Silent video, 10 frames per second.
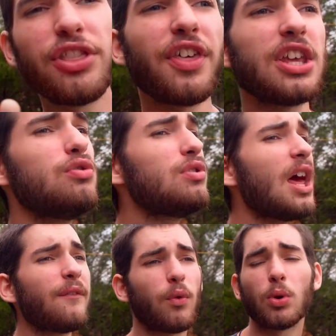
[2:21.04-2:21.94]
thing you
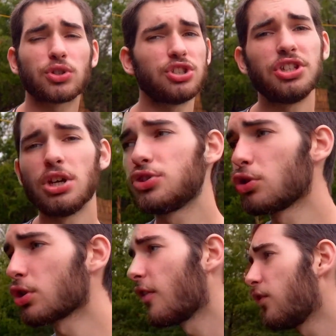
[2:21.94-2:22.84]
never want to do
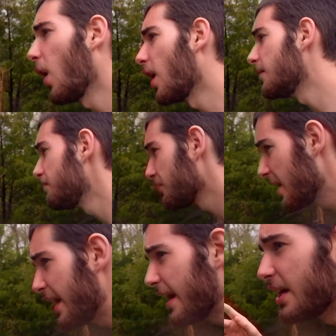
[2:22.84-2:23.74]
during a flood
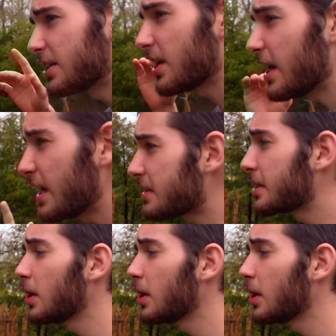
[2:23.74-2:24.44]
is eat